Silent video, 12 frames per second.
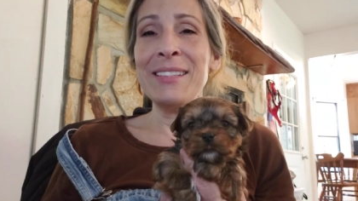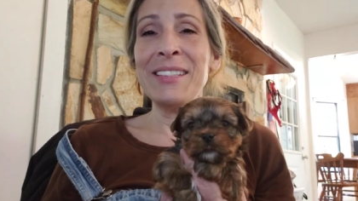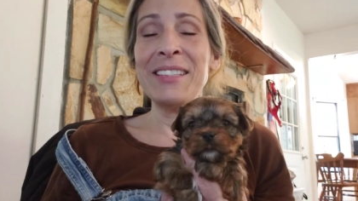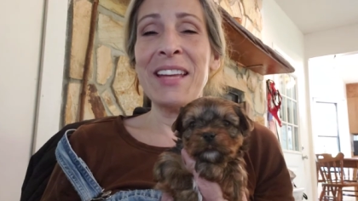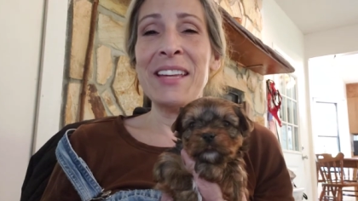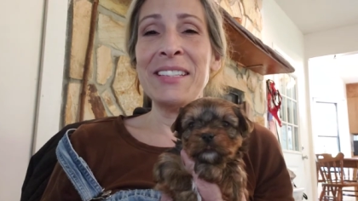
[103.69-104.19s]

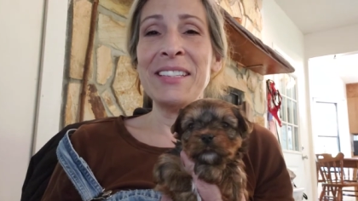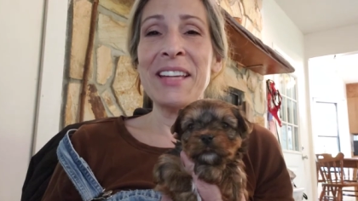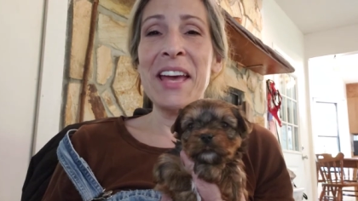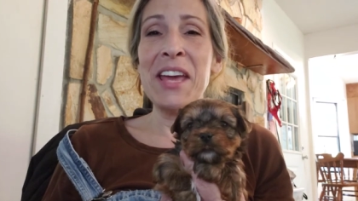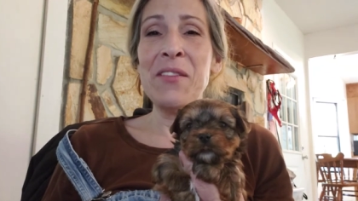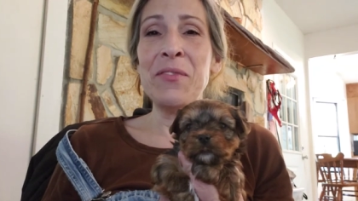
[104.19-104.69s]
Stay
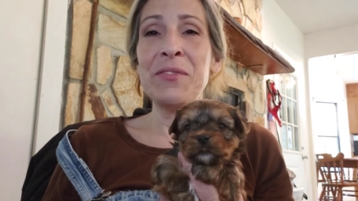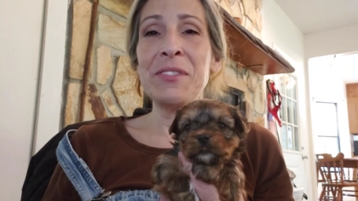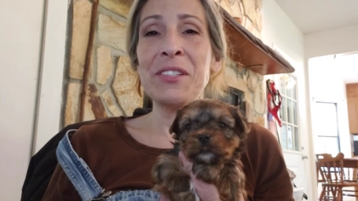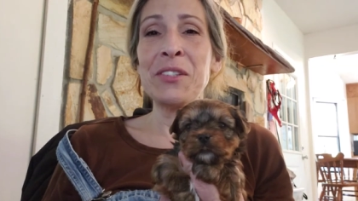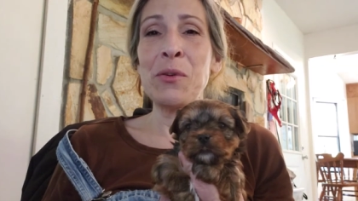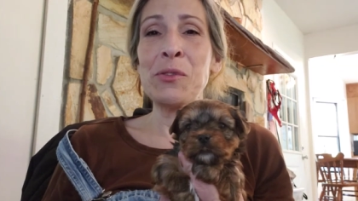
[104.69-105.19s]
safe,
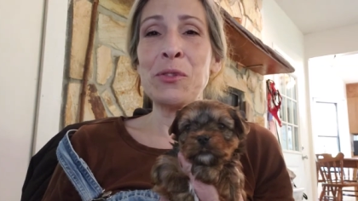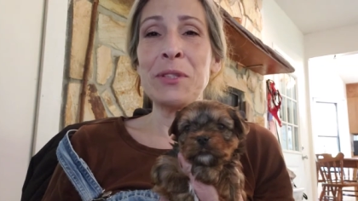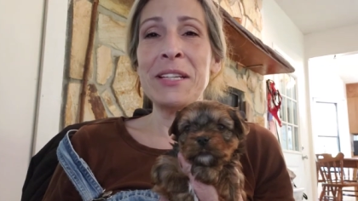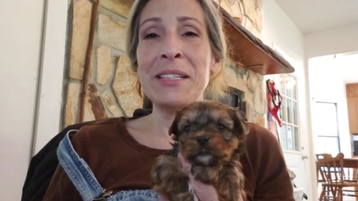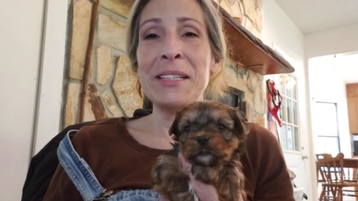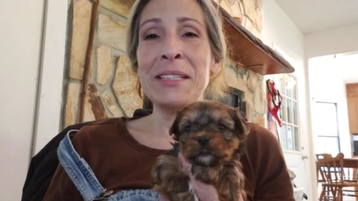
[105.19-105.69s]

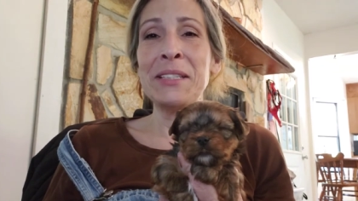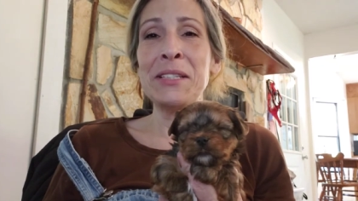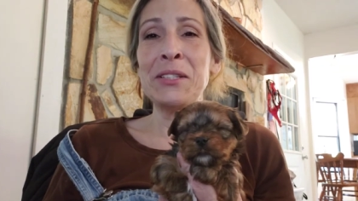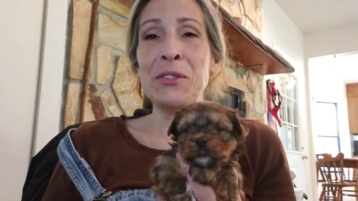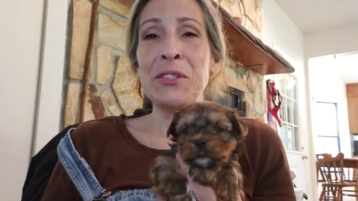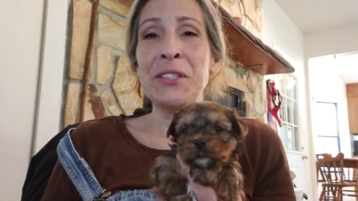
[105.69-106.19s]
socially
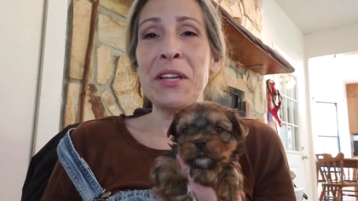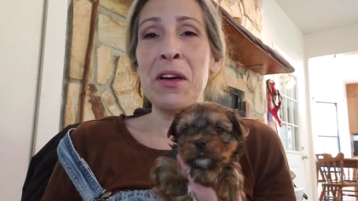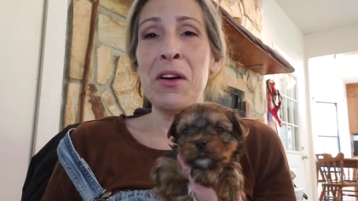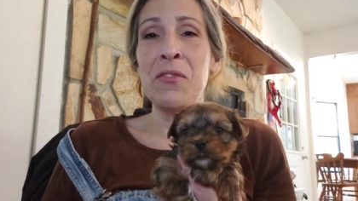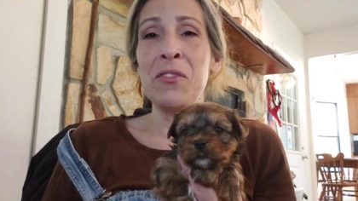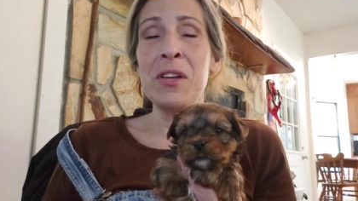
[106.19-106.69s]
distance
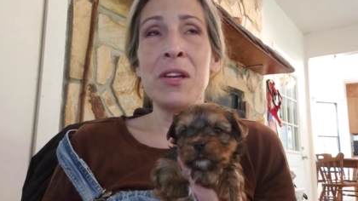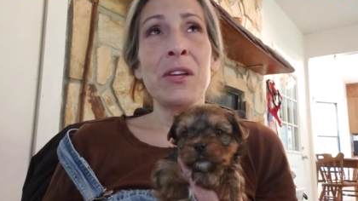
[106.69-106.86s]
yourself.